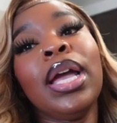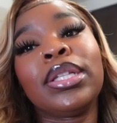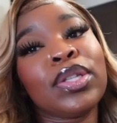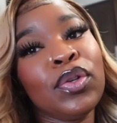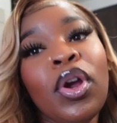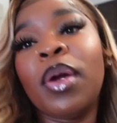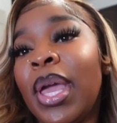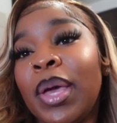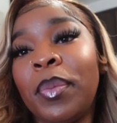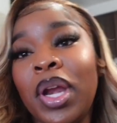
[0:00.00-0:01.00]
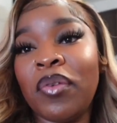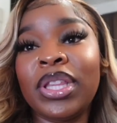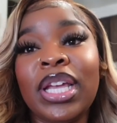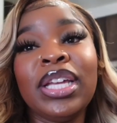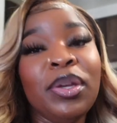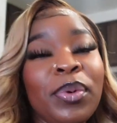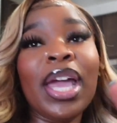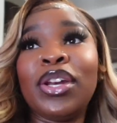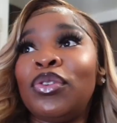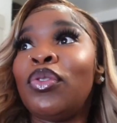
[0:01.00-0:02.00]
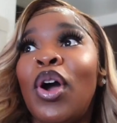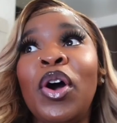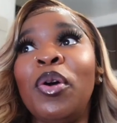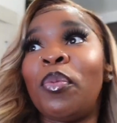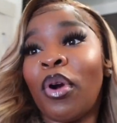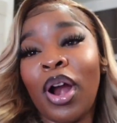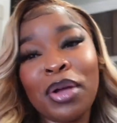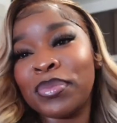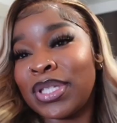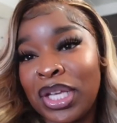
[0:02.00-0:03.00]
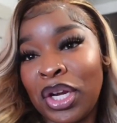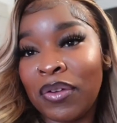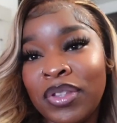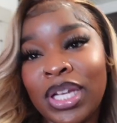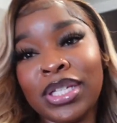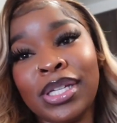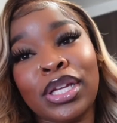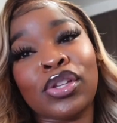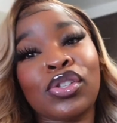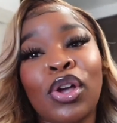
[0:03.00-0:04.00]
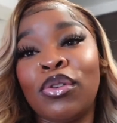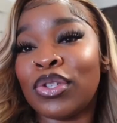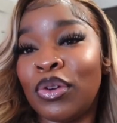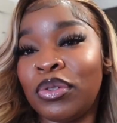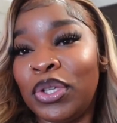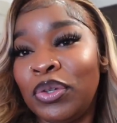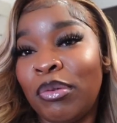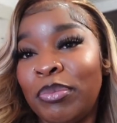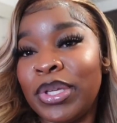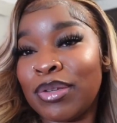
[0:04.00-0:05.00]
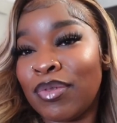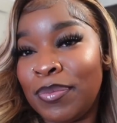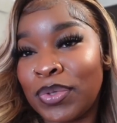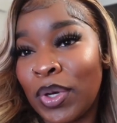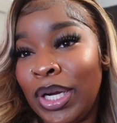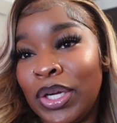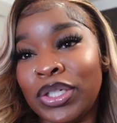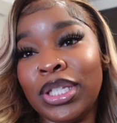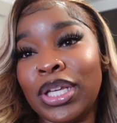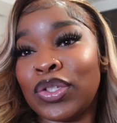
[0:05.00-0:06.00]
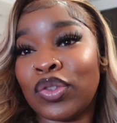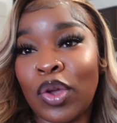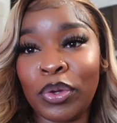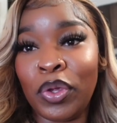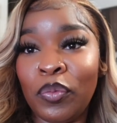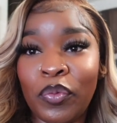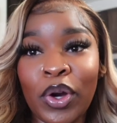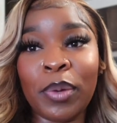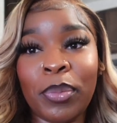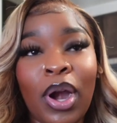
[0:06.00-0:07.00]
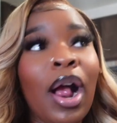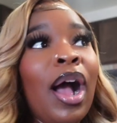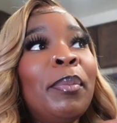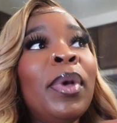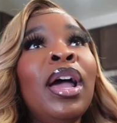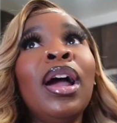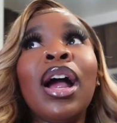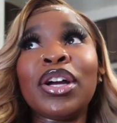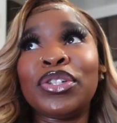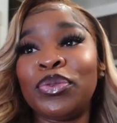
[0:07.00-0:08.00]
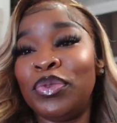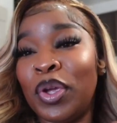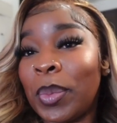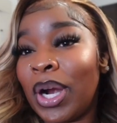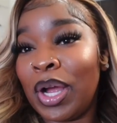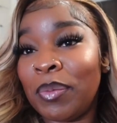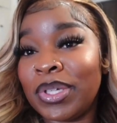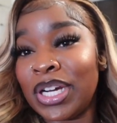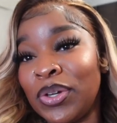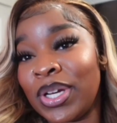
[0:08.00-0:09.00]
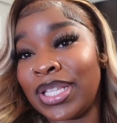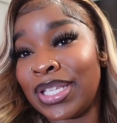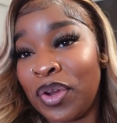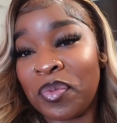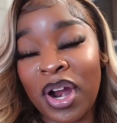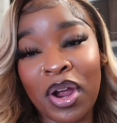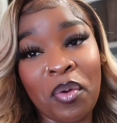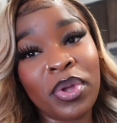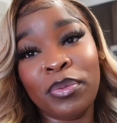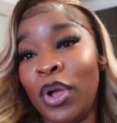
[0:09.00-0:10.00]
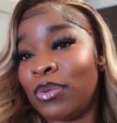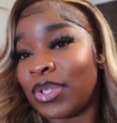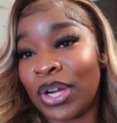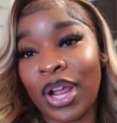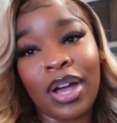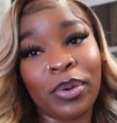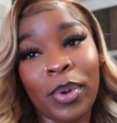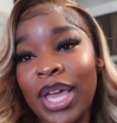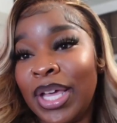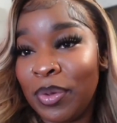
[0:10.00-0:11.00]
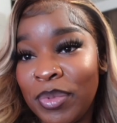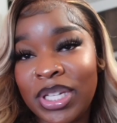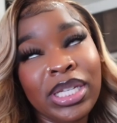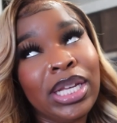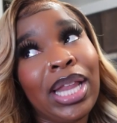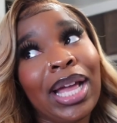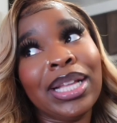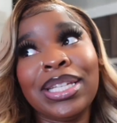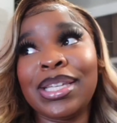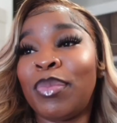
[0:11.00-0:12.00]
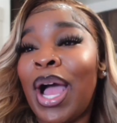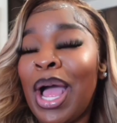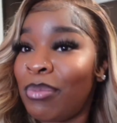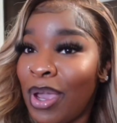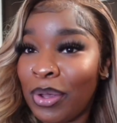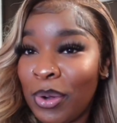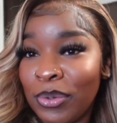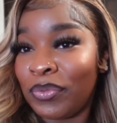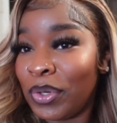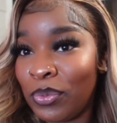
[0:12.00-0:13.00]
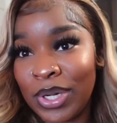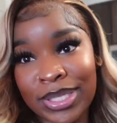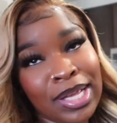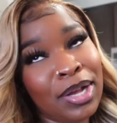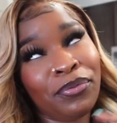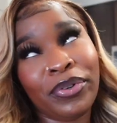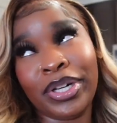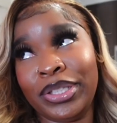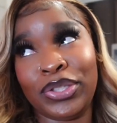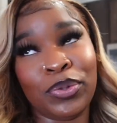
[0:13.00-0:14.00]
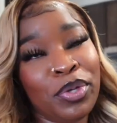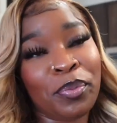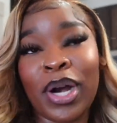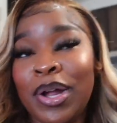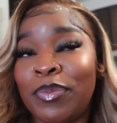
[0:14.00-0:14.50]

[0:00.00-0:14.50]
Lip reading: to do her makeup and everything. Then we had to do the whole prom send-off thing. She looks so cute. I'm gonna put some clips right here. She looks so cute for her prom, her junior prom, because y'all know the senior prom, we gonna turn it all the way up. She did like a little pop out on them for the one time for the junior prom,